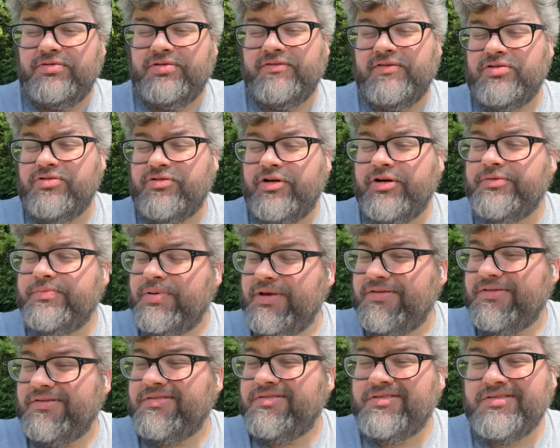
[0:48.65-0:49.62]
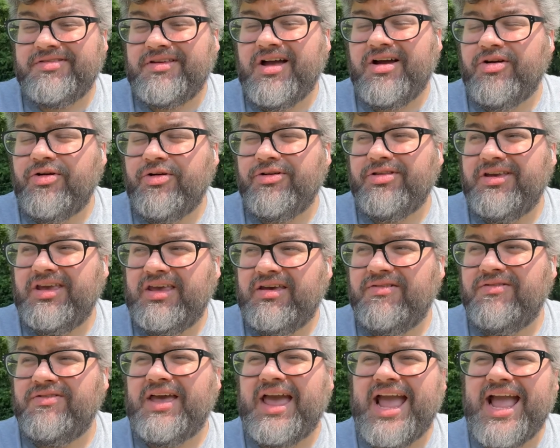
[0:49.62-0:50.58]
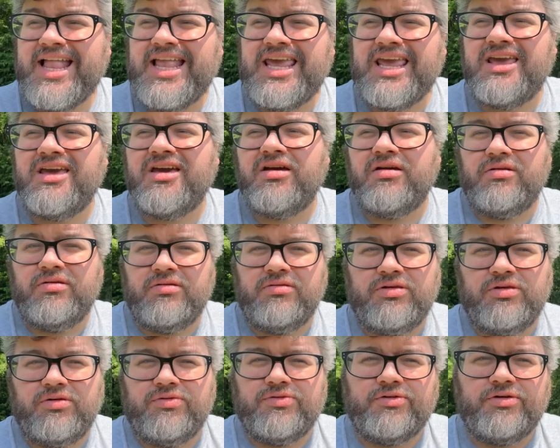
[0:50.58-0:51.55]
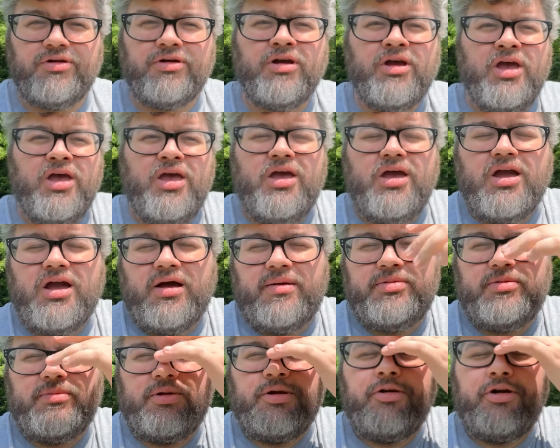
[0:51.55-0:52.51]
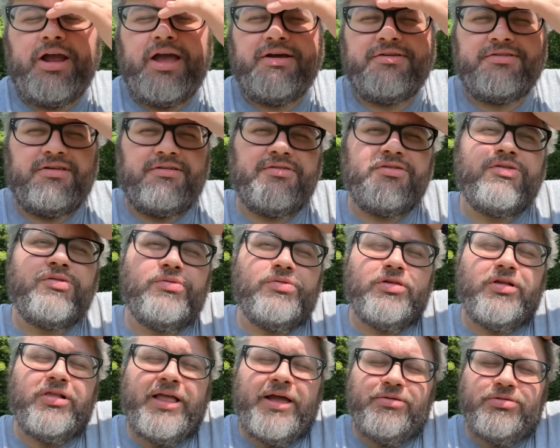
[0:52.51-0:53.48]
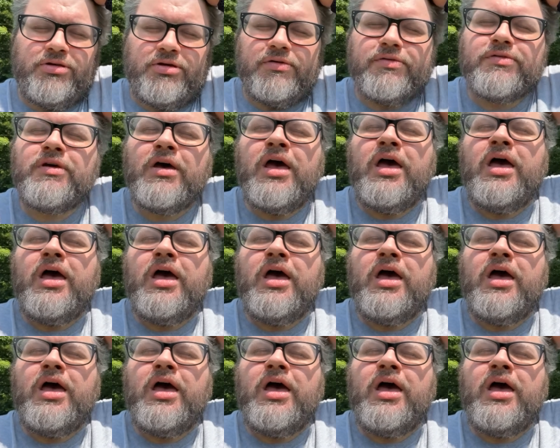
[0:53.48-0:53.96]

The Venture X Business does not currently give any user complimentary access to the lounges.